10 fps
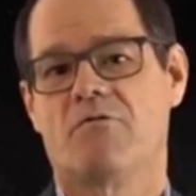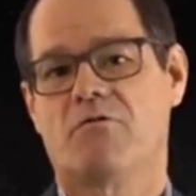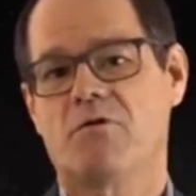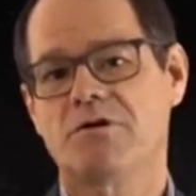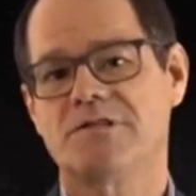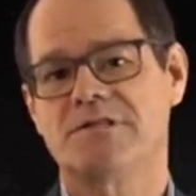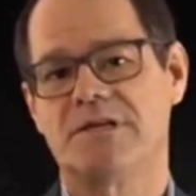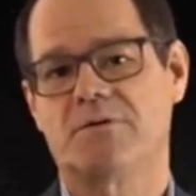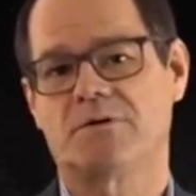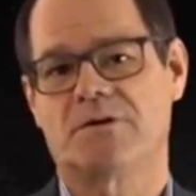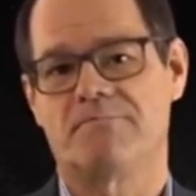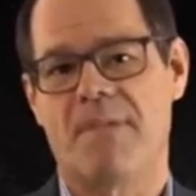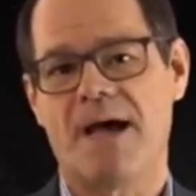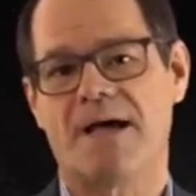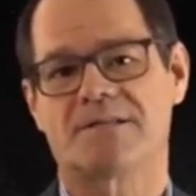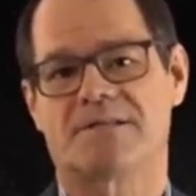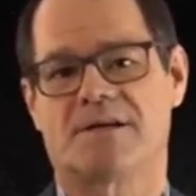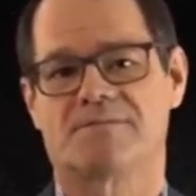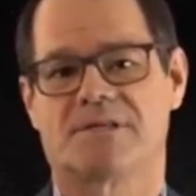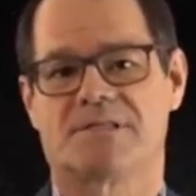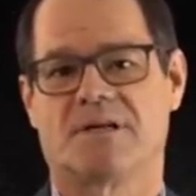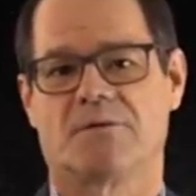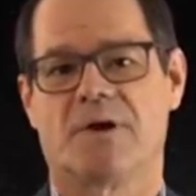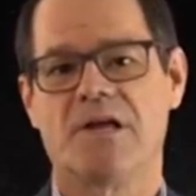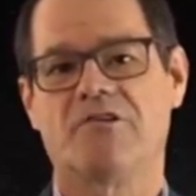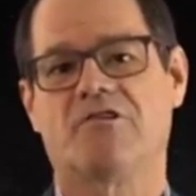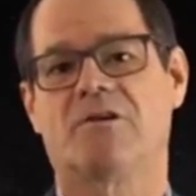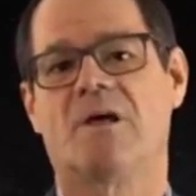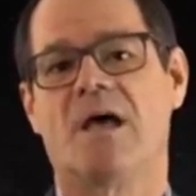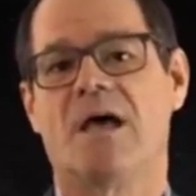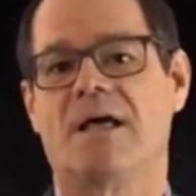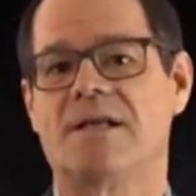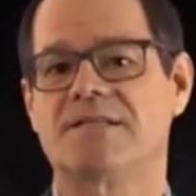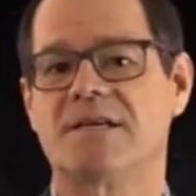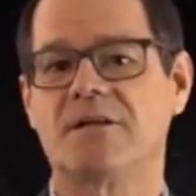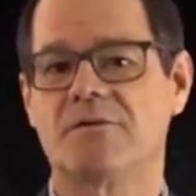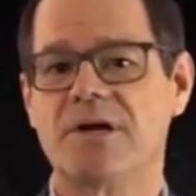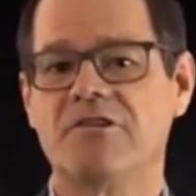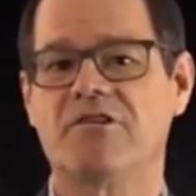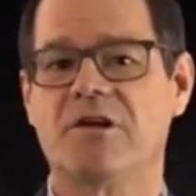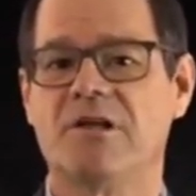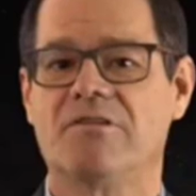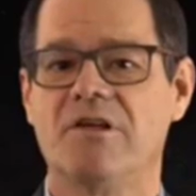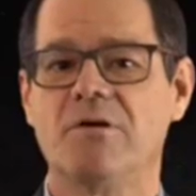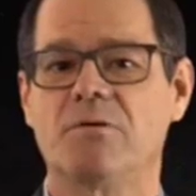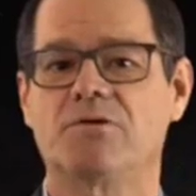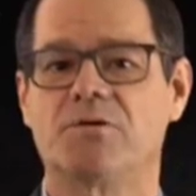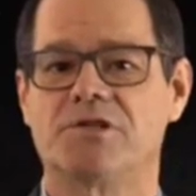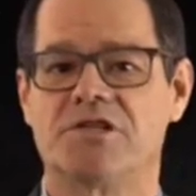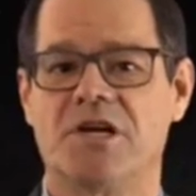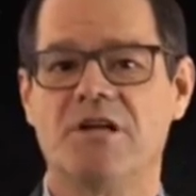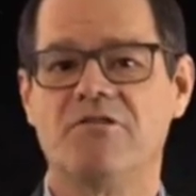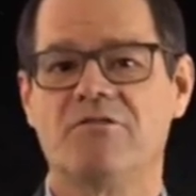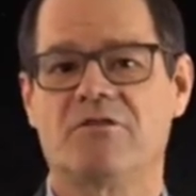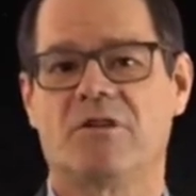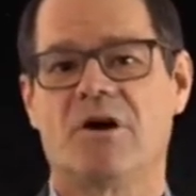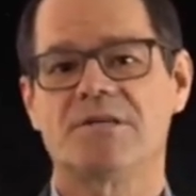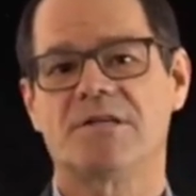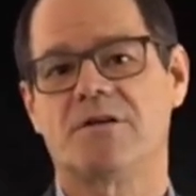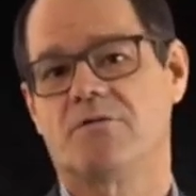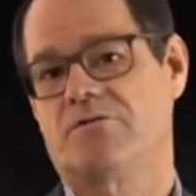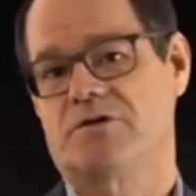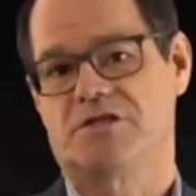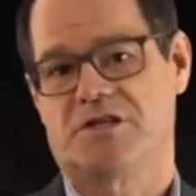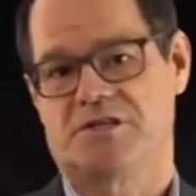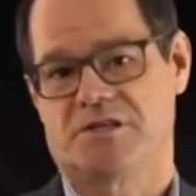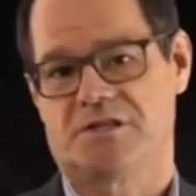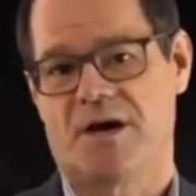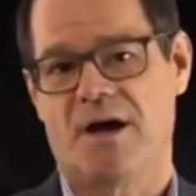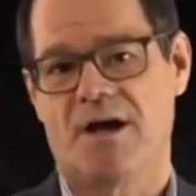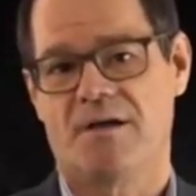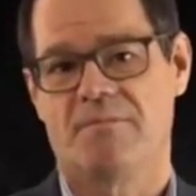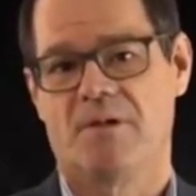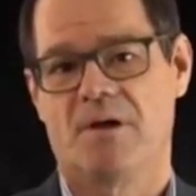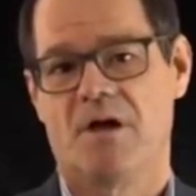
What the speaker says: Force is equal to mass times acceleration, and acceleration is equal to a change in velocity over a change in time.